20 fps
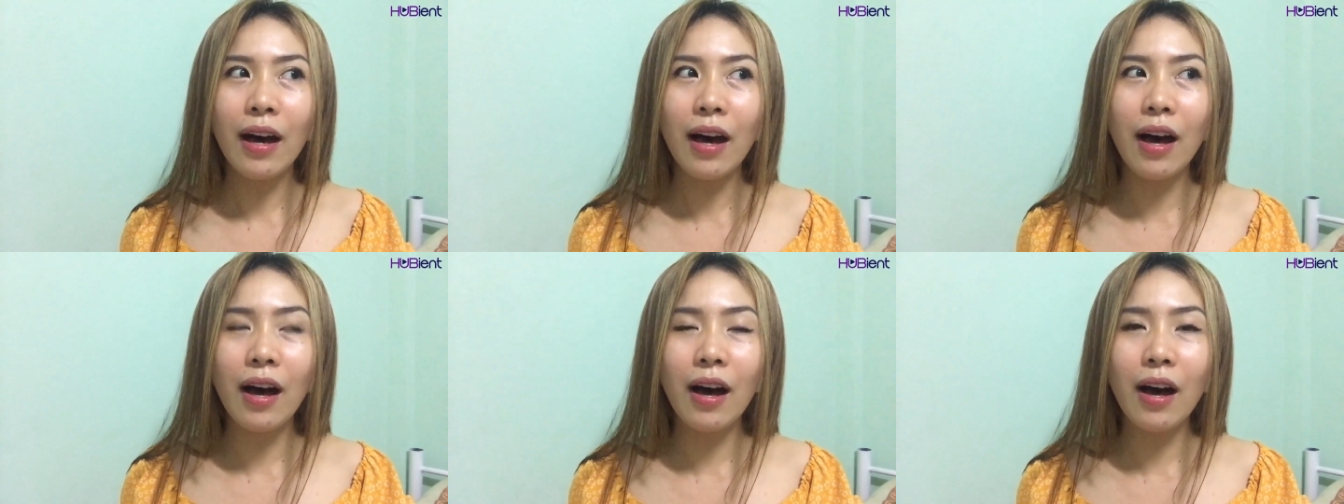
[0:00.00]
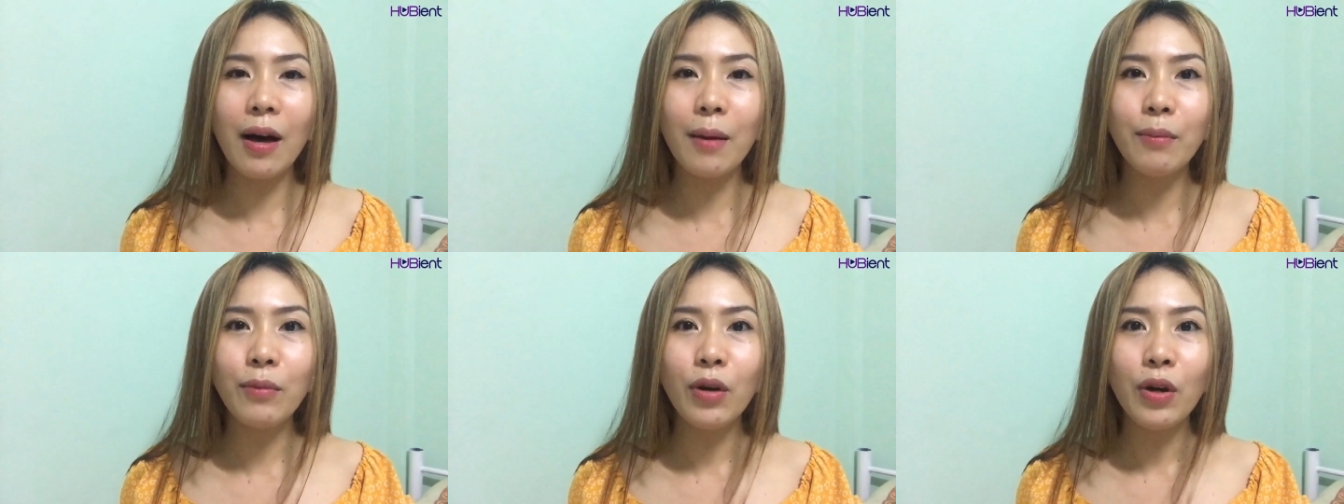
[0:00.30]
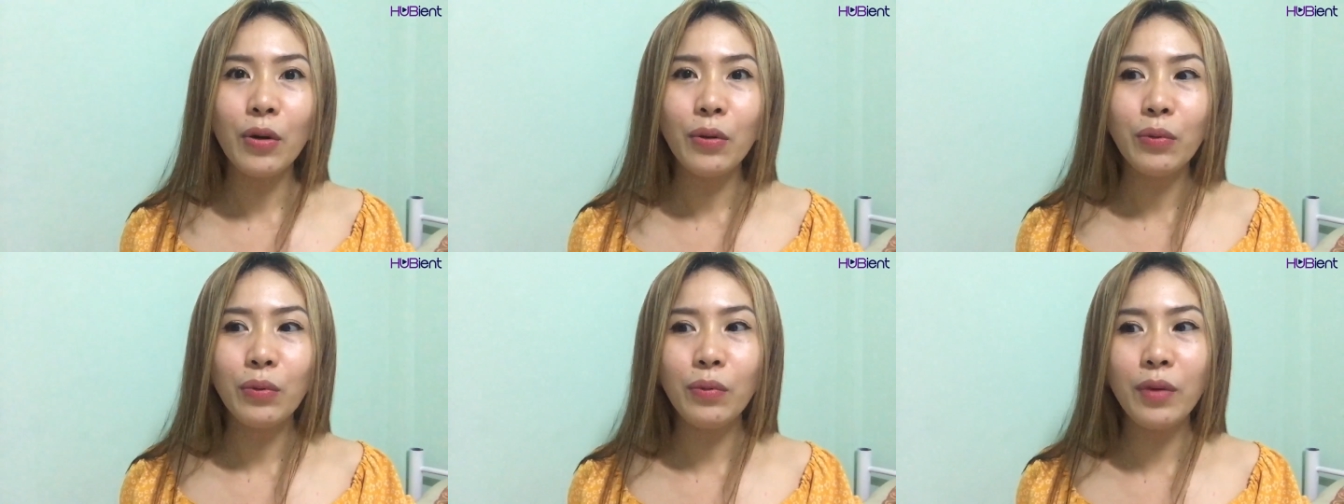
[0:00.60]
um,
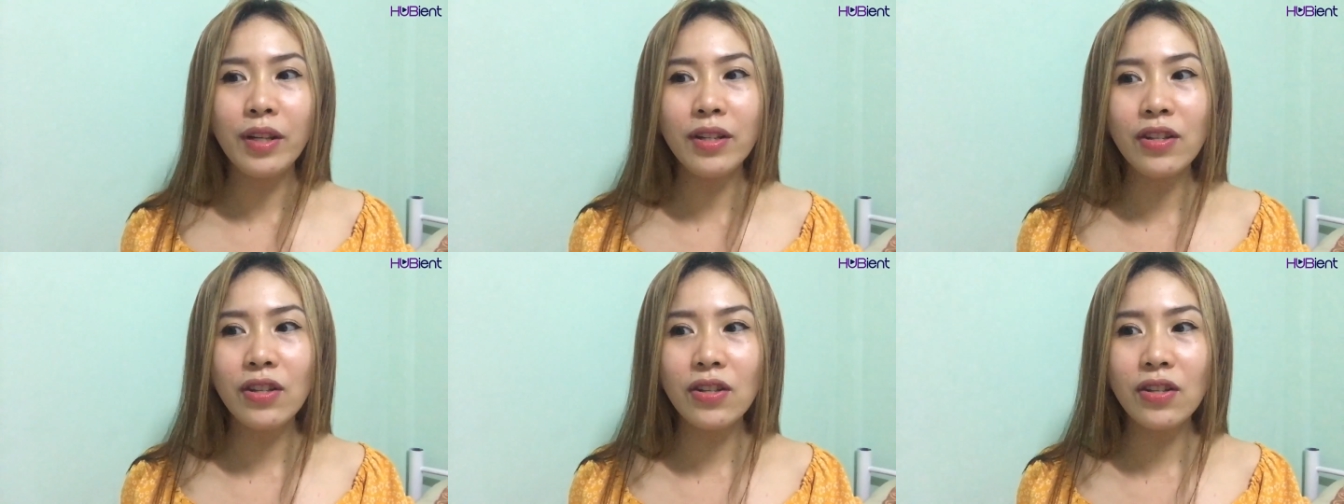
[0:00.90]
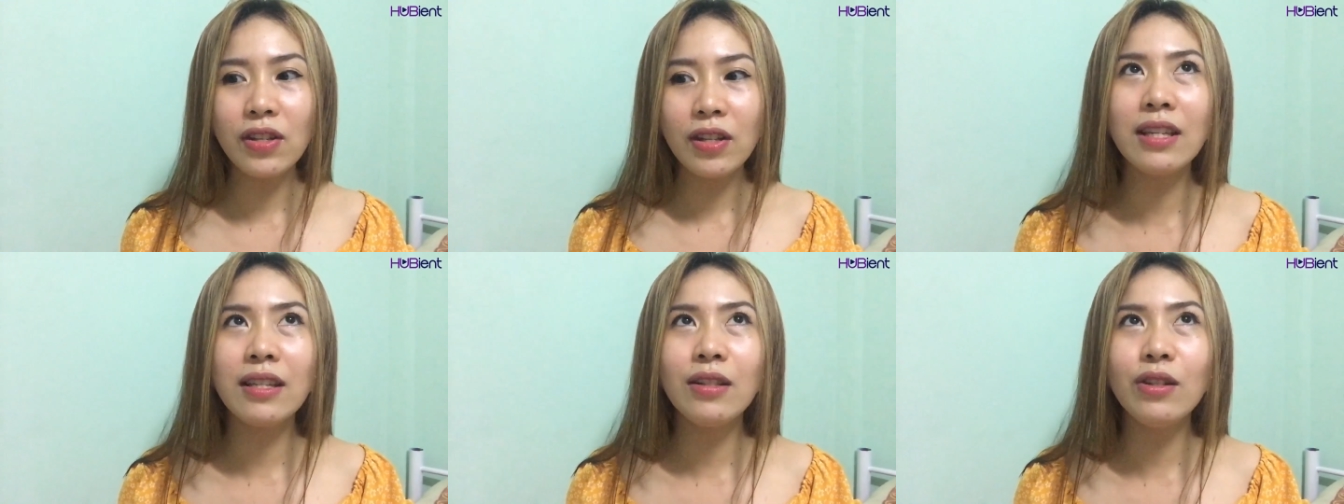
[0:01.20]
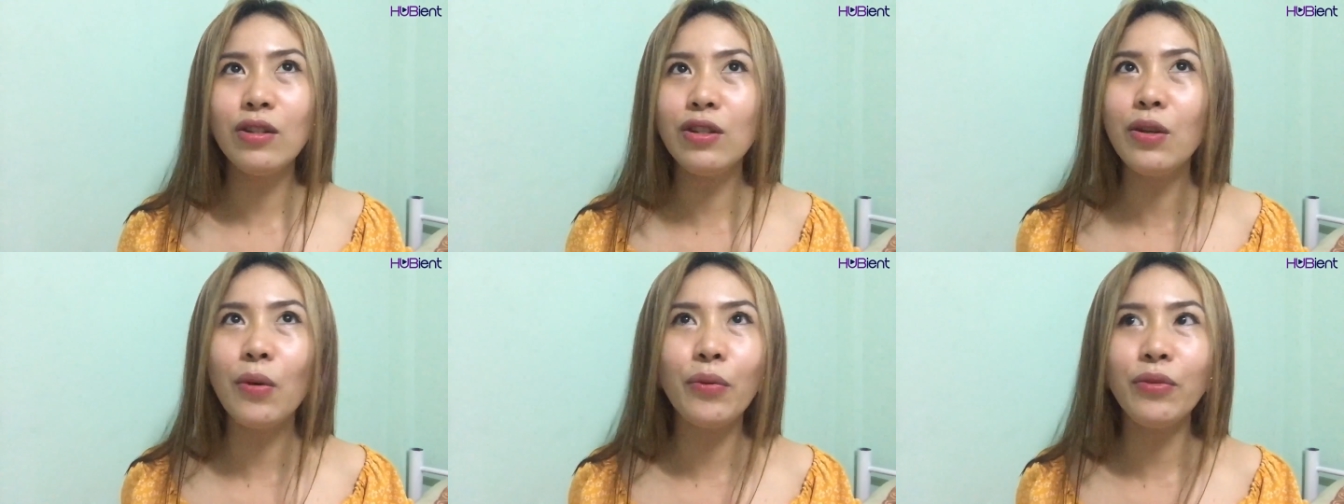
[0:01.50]
which
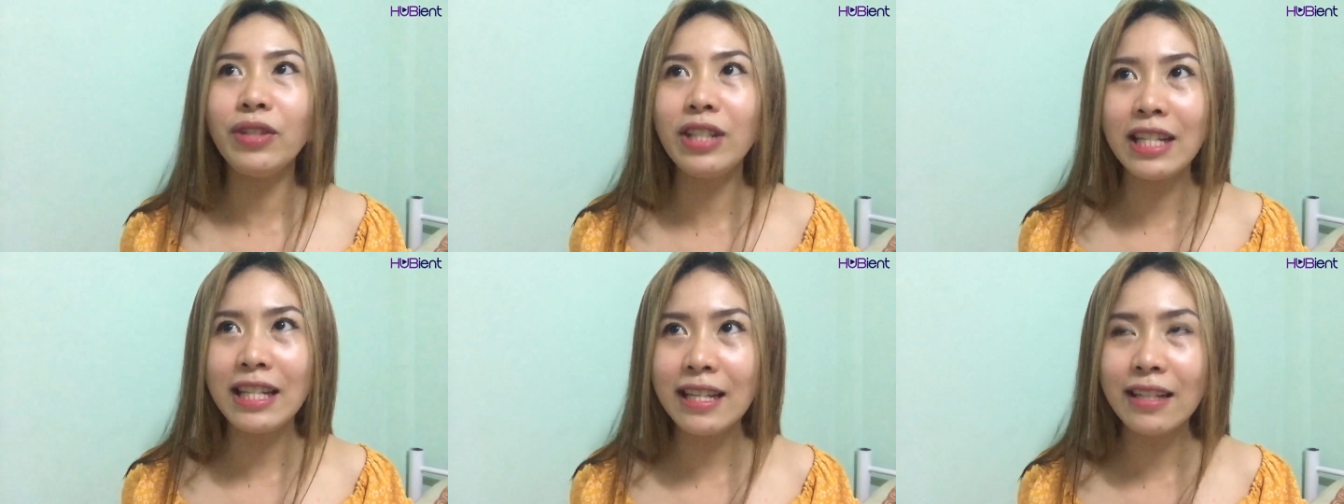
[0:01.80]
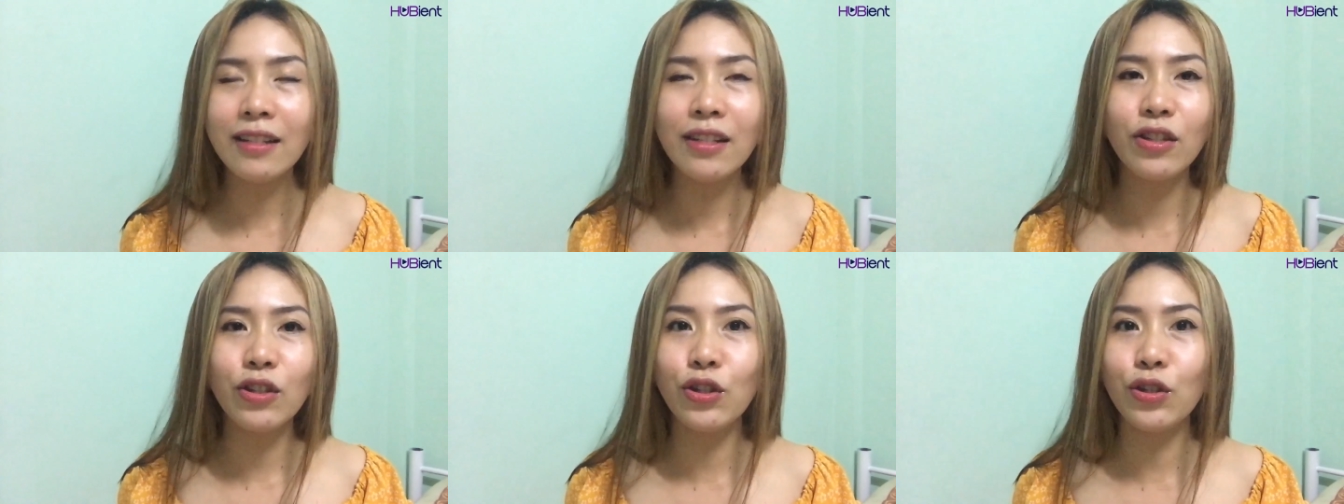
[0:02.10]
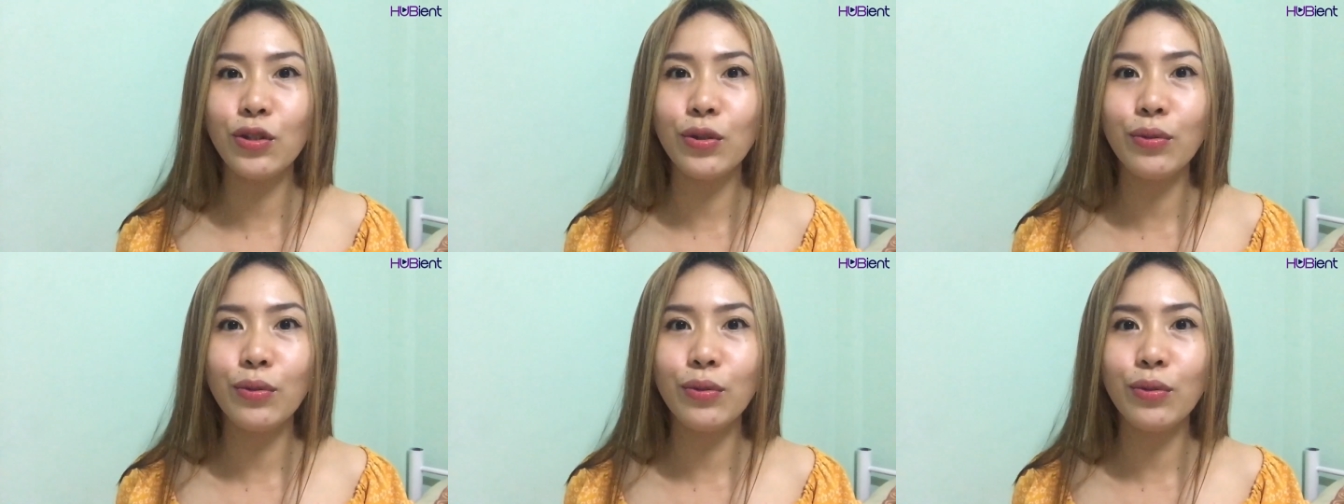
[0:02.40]
you don't need